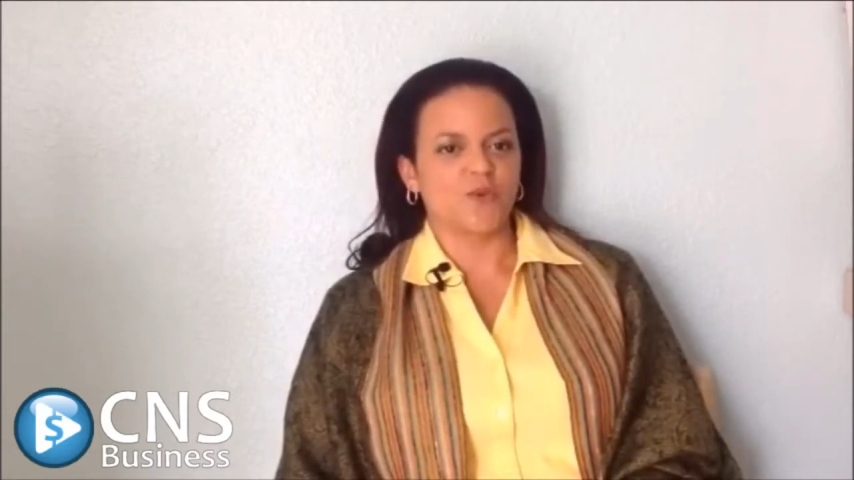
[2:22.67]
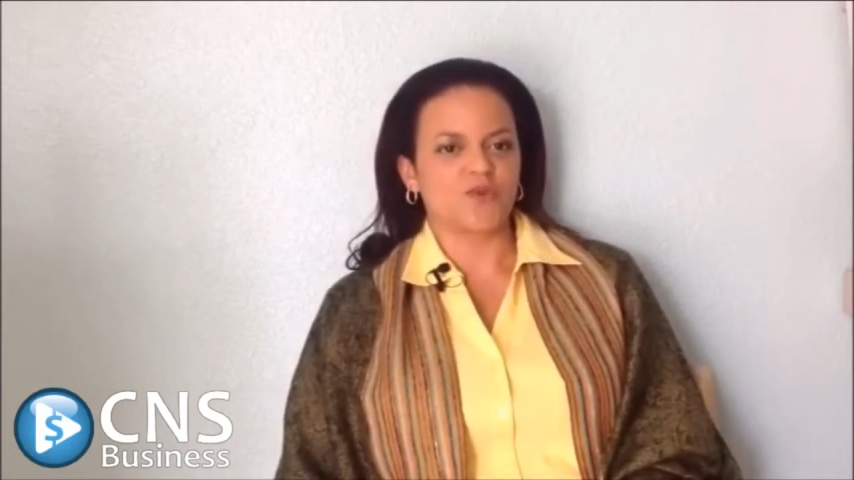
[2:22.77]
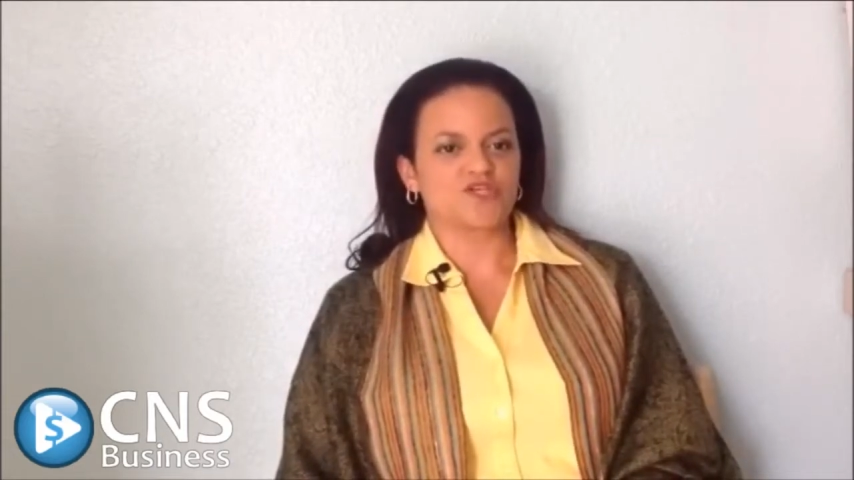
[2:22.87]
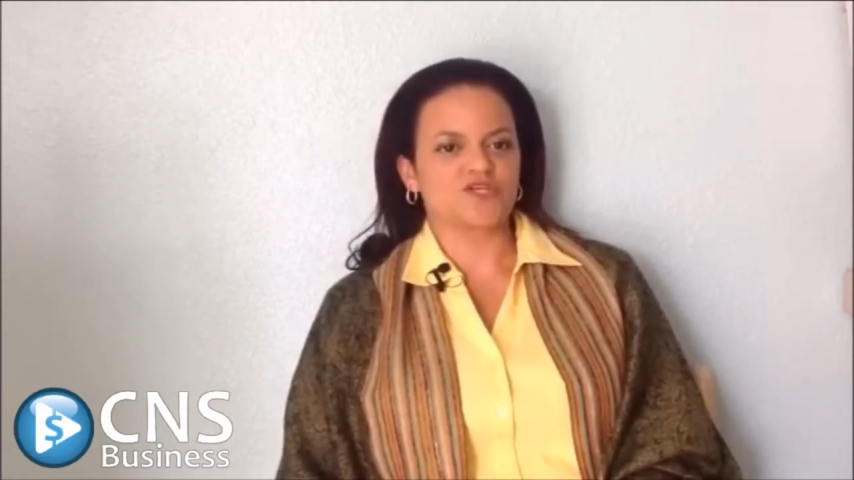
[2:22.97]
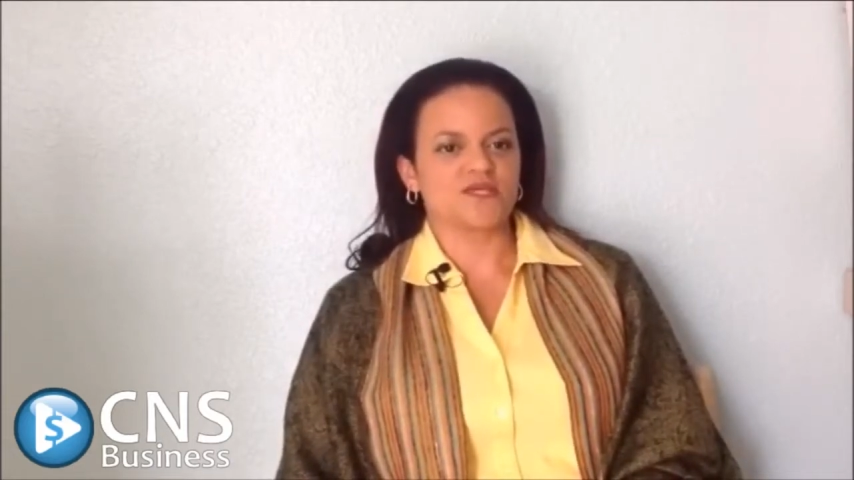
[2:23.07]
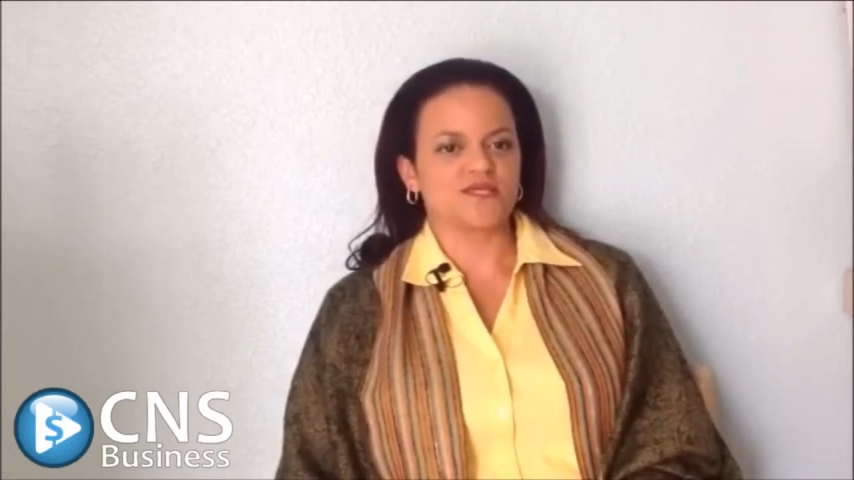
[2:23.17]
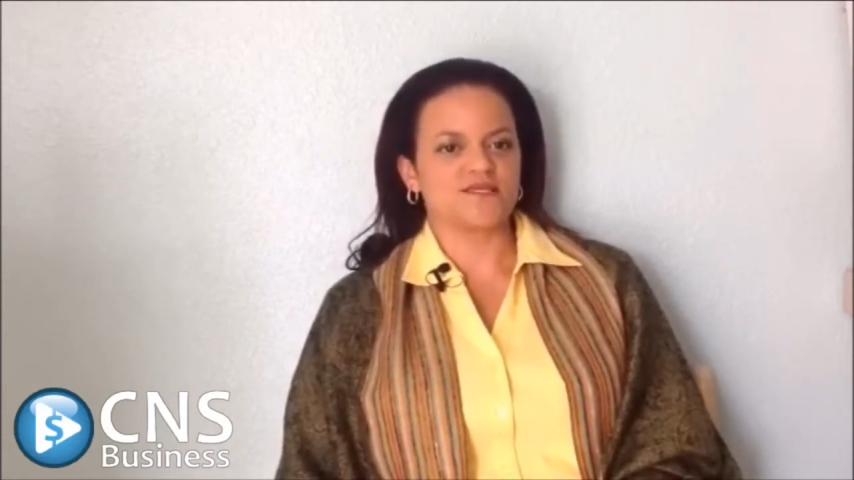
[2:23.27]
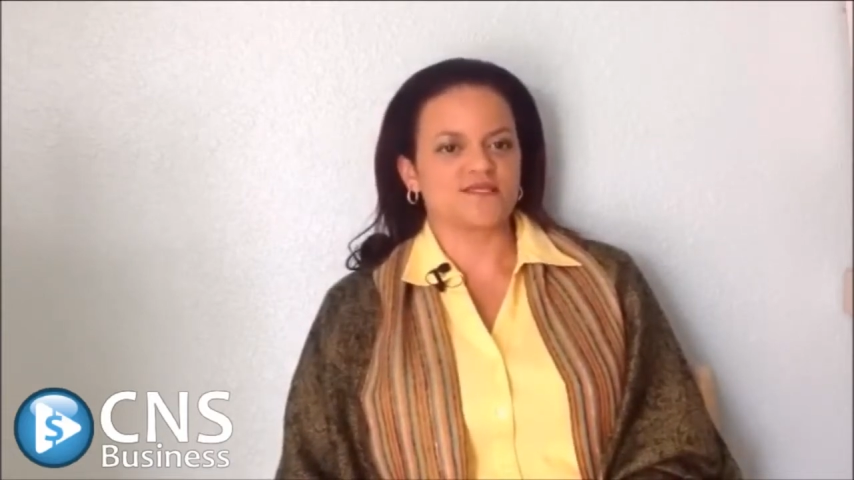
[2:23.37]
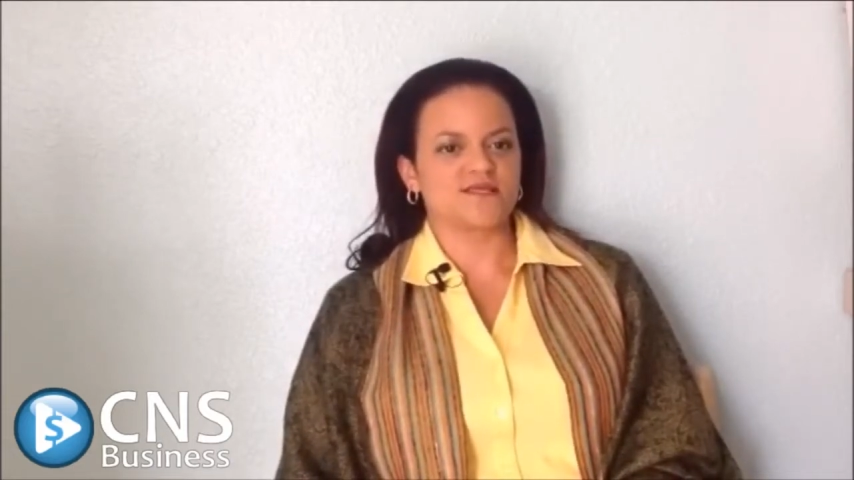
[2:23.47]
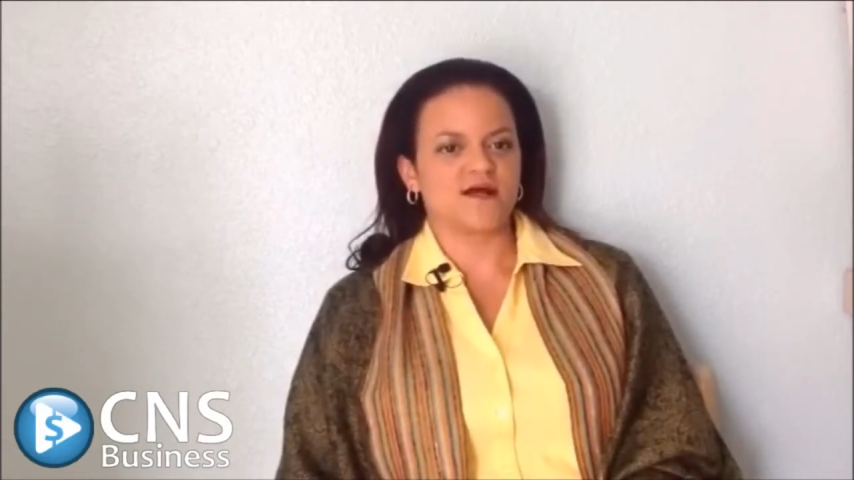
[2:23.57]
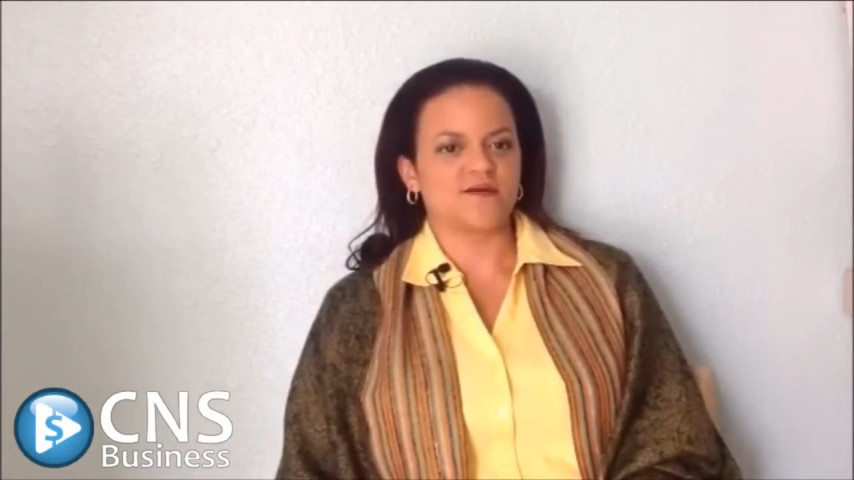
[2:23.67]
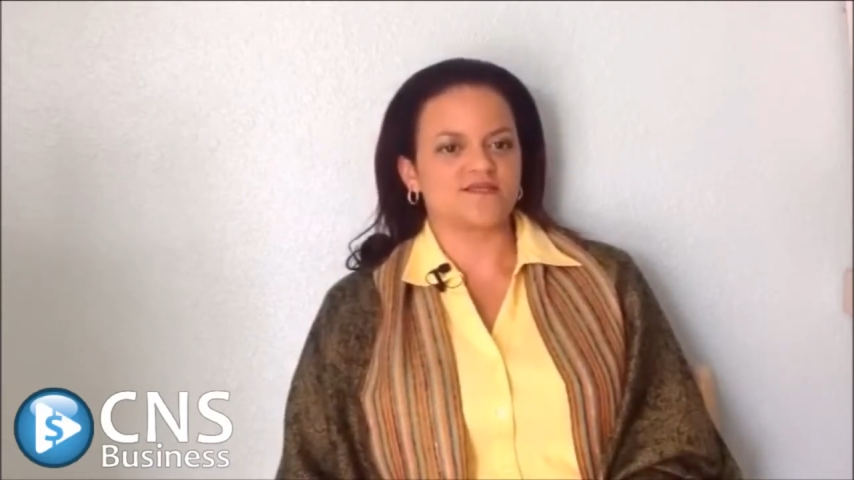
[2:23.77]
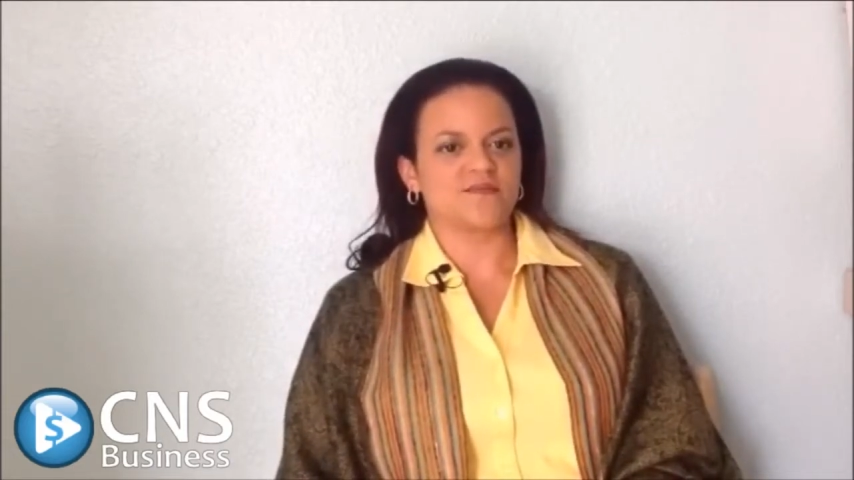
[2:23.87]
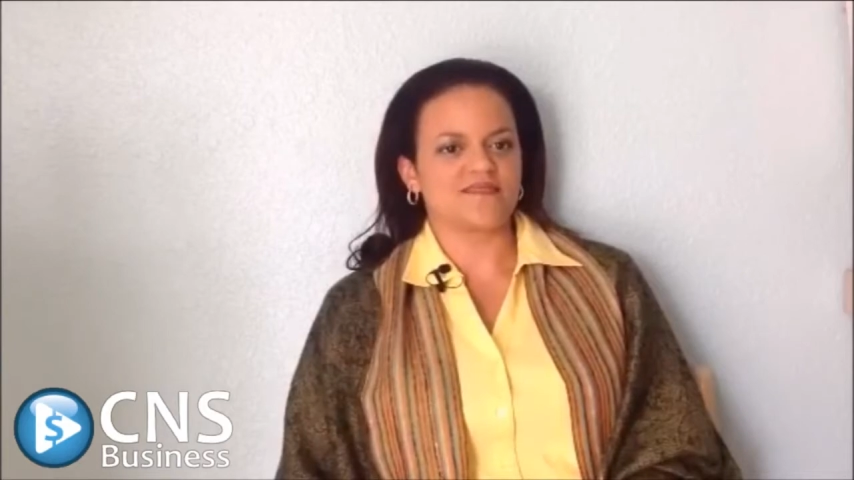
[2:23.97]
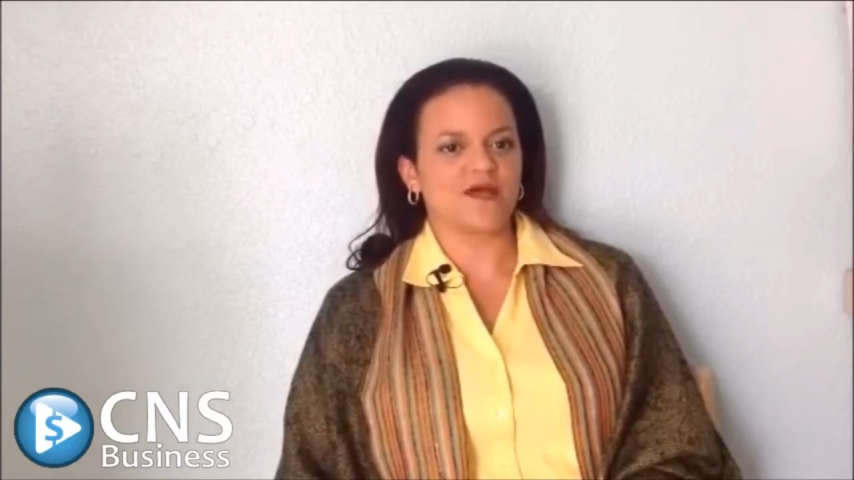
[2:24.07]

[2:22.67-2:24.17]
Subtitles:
which is something